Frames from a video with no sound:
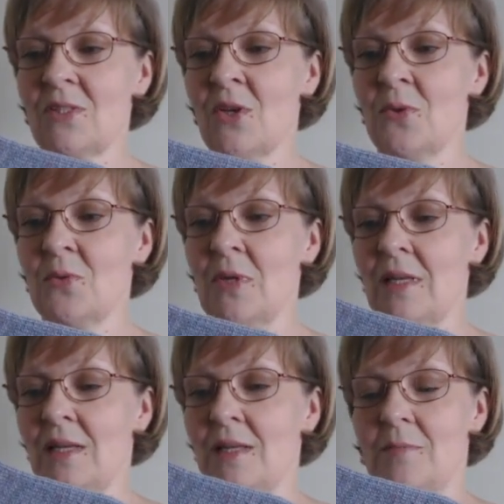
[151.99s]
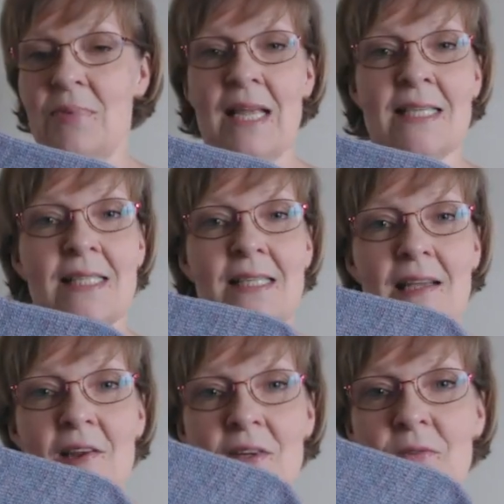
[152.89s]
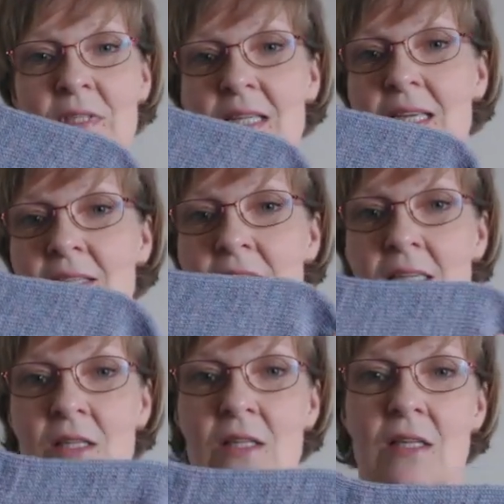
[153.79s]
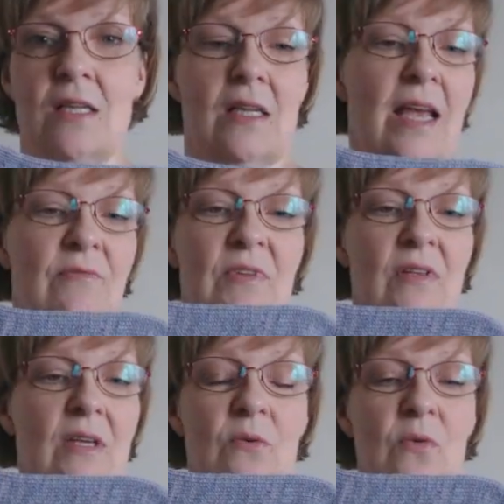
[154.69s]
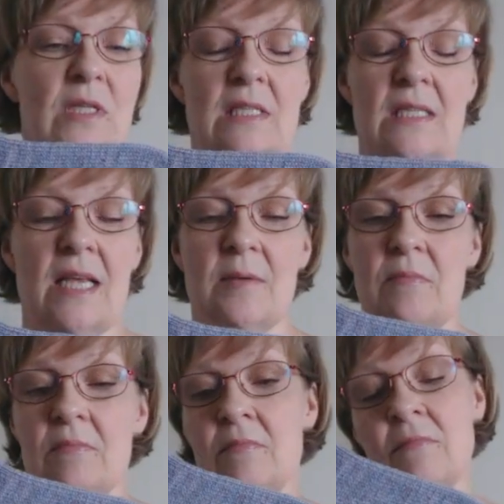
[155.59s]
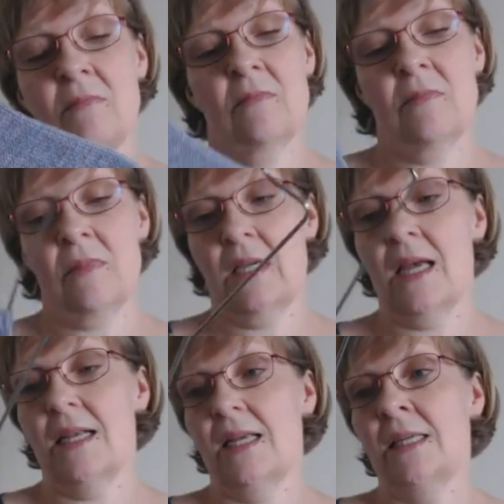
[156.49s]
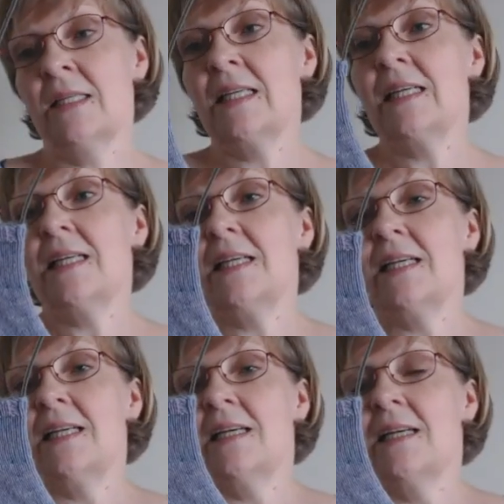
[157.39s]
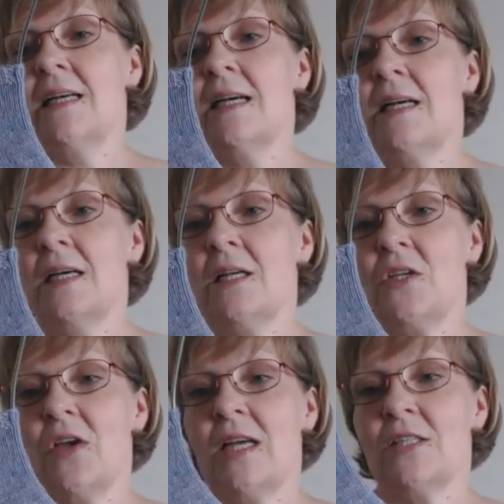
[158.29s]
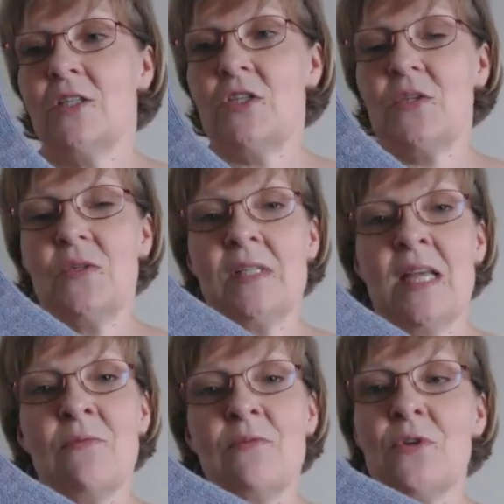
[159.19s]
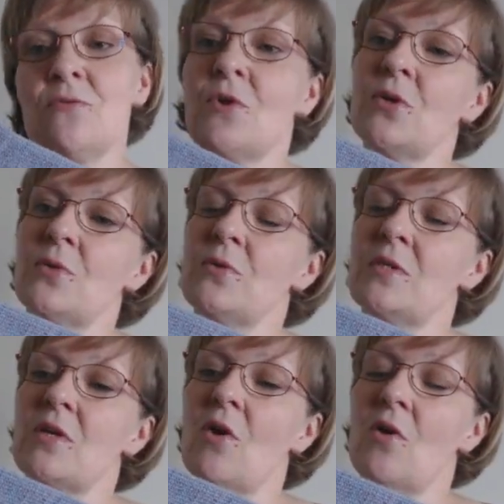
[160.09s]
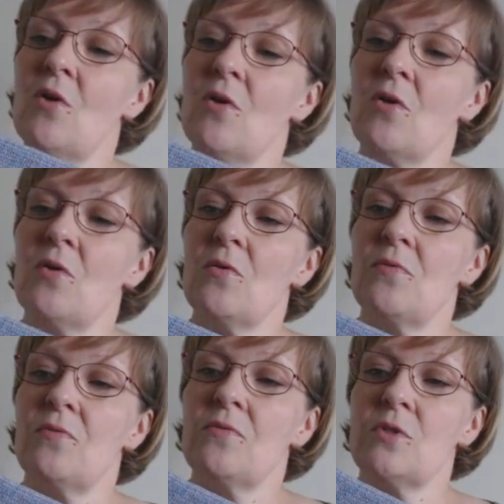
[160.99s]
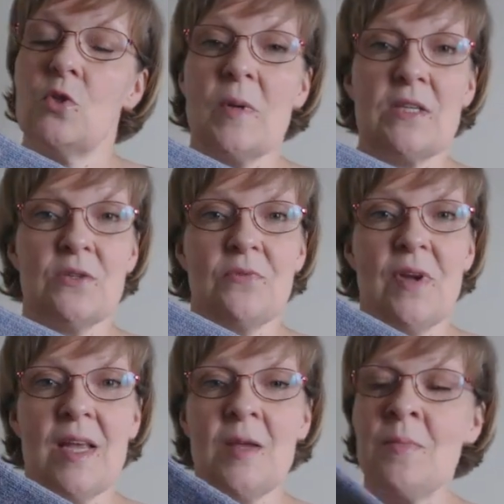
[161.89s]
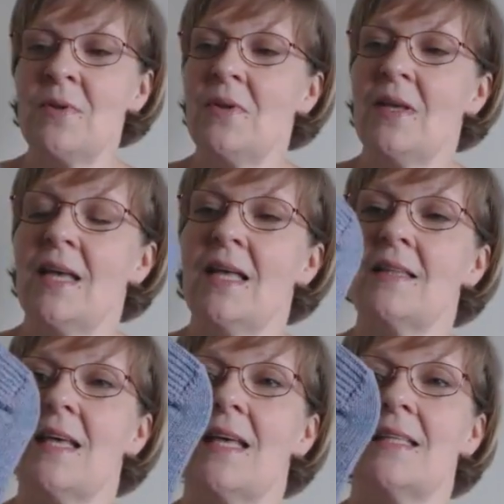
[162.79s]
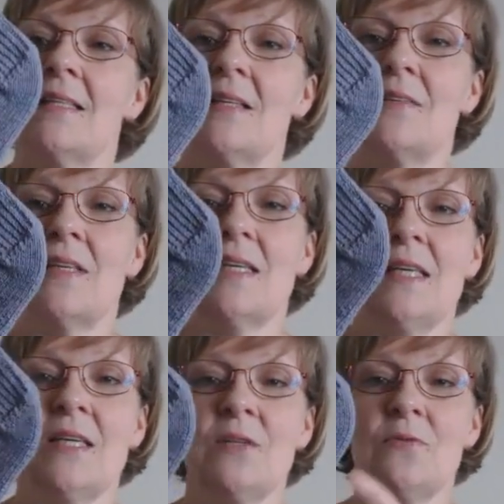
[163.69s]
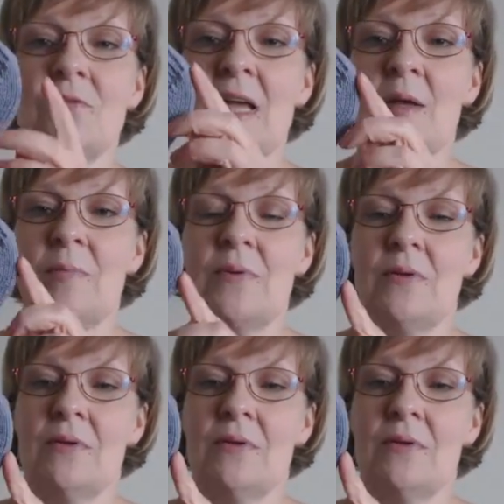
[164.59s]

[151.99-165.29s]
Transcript: so plenty there, and obviously I did everything all in the same colour. You had to do 7 rows of 2x2 rib, and then the heel flap,